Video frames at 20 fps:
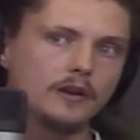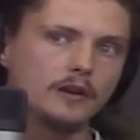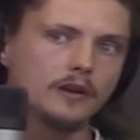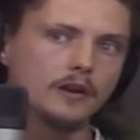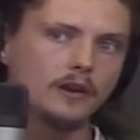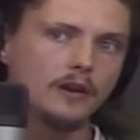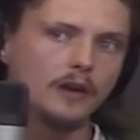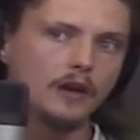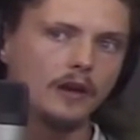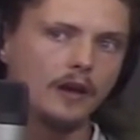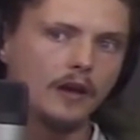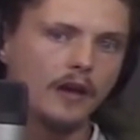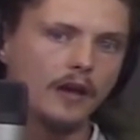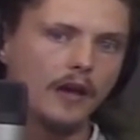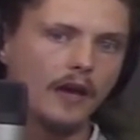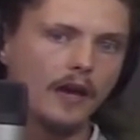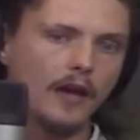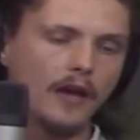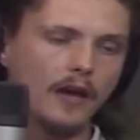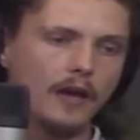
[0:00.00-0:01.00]
Okay.
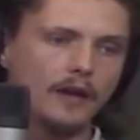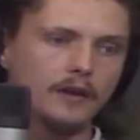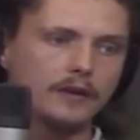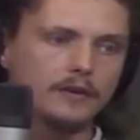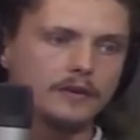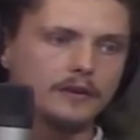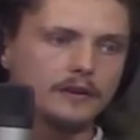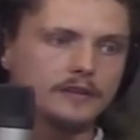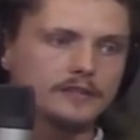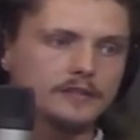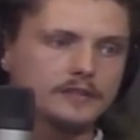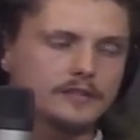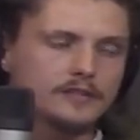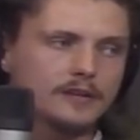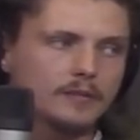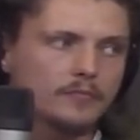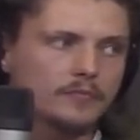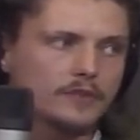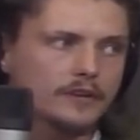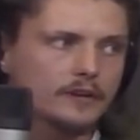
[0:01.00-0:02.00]
And this is
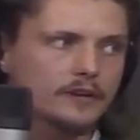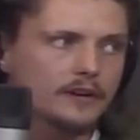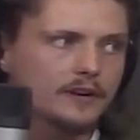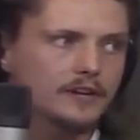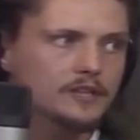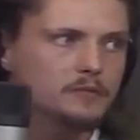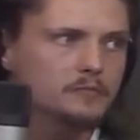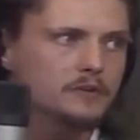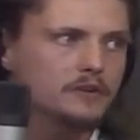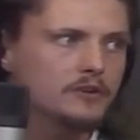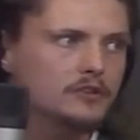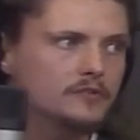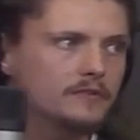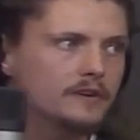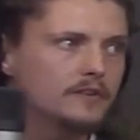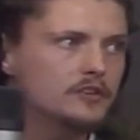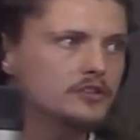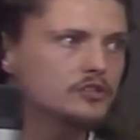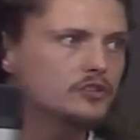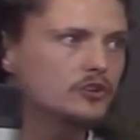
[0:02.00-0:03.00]
something that I experience
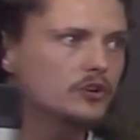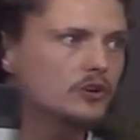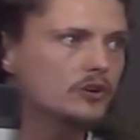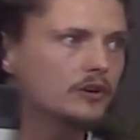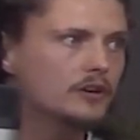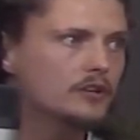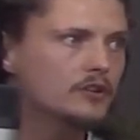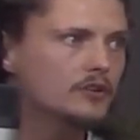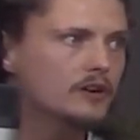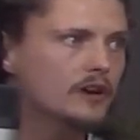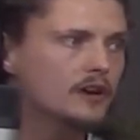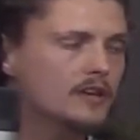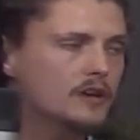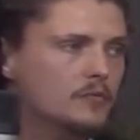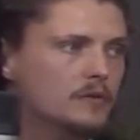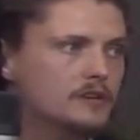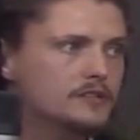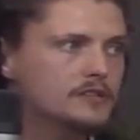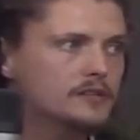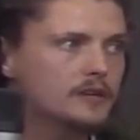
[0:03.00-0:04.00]
very strongly on
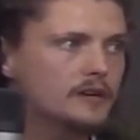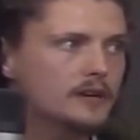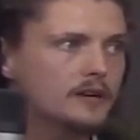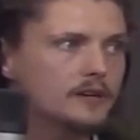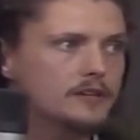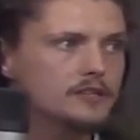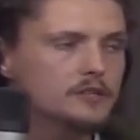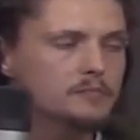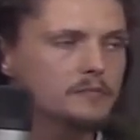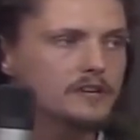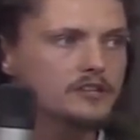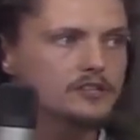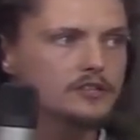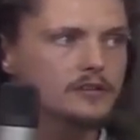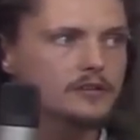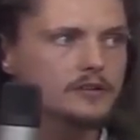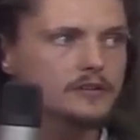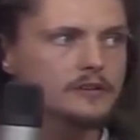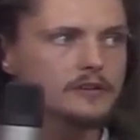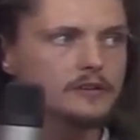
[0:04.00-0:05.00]
ayahuasca,
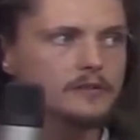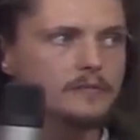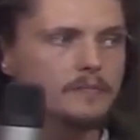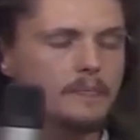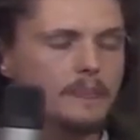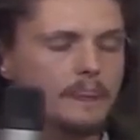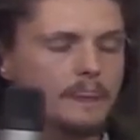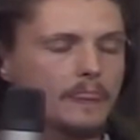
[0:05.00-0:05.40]
especially